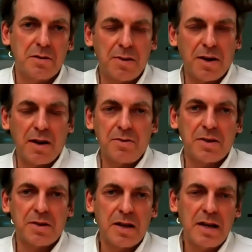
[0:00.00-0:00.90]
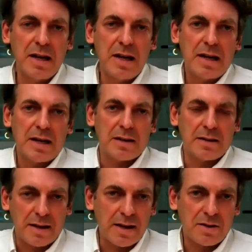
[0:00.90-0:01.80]
pay interest,
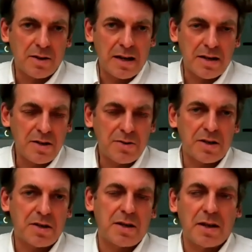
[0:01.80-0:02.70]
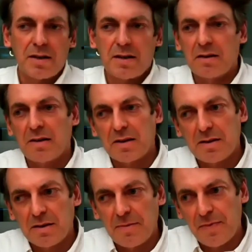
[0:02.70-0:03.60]
to get interest, and that
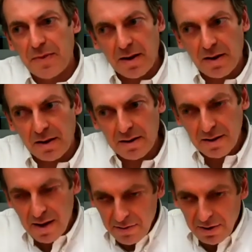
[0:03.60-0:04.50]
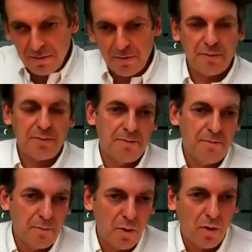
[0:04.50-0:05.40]
there are even
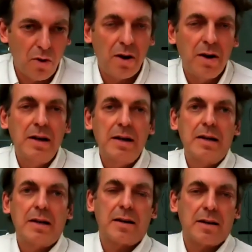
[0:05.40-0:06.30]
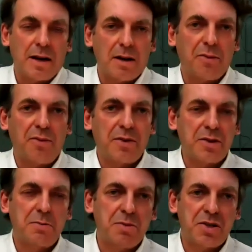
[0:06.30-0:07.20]
more kind of
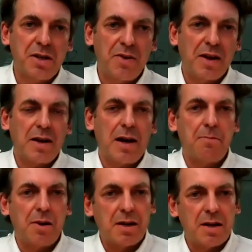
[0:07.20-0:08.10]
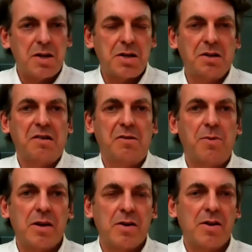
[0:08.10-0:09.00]
specific applications
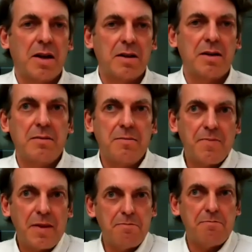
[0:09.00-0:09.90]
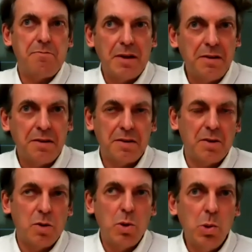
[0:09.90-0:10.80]
where you can build
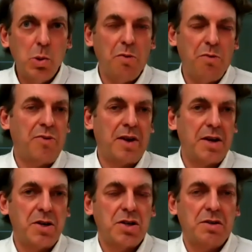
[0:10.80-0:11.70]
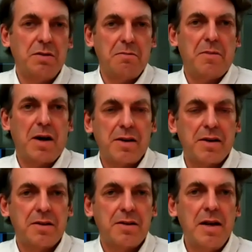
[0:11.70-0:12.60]
a whole financial
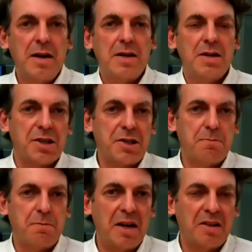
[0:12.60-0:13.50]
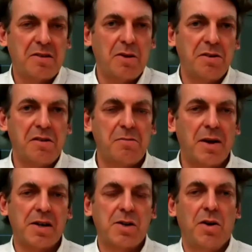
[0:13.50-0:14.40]
market just based on
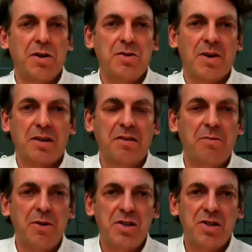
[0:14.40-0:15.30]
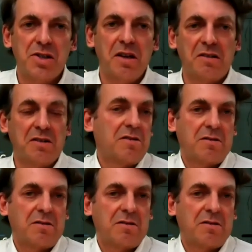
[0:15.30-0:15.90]
smart contracts, which is